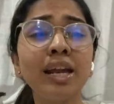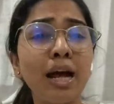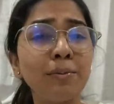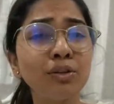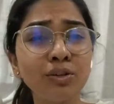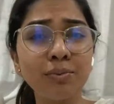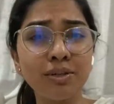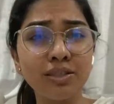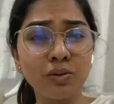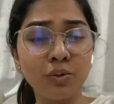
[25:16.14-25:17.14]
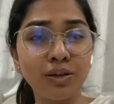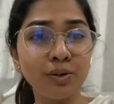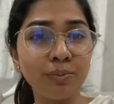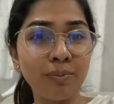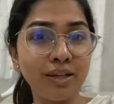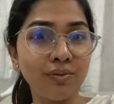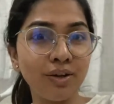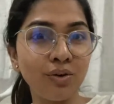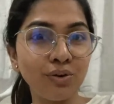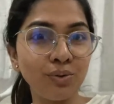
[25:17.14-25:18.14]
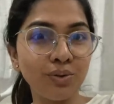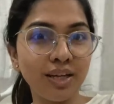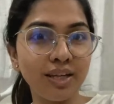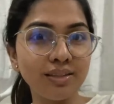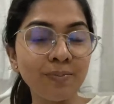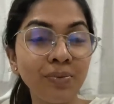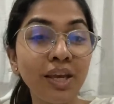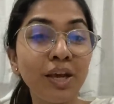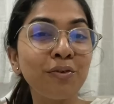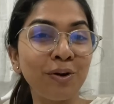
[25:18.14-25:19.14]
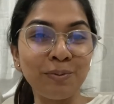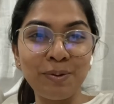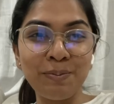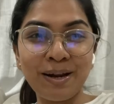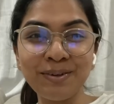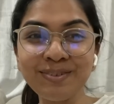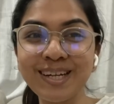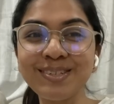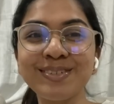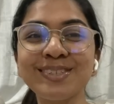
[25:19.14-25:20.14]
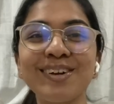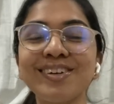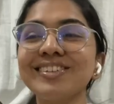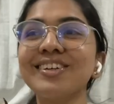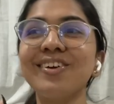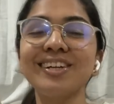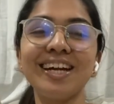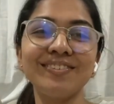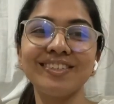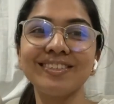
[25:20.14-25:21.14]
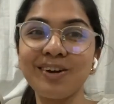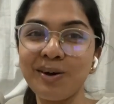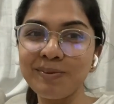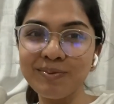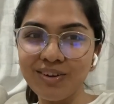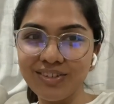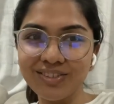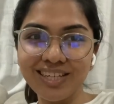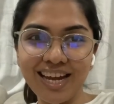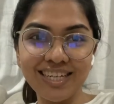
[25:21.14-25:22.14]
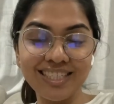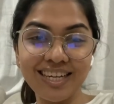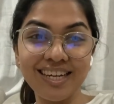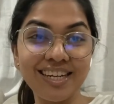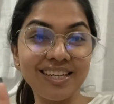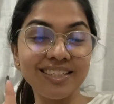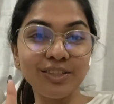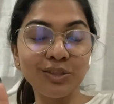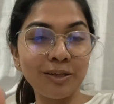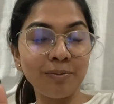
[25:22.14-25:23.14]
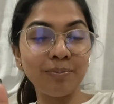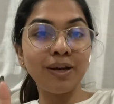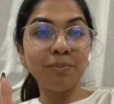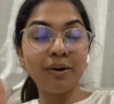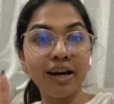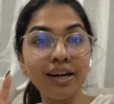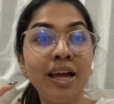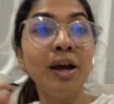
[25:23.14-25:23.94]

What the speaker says: Absolutely means the world to me. By the way, I got new nails. If you want to be part of next video shout out, then all you have to do is comment below and use the hashtag AKS and you can be a part.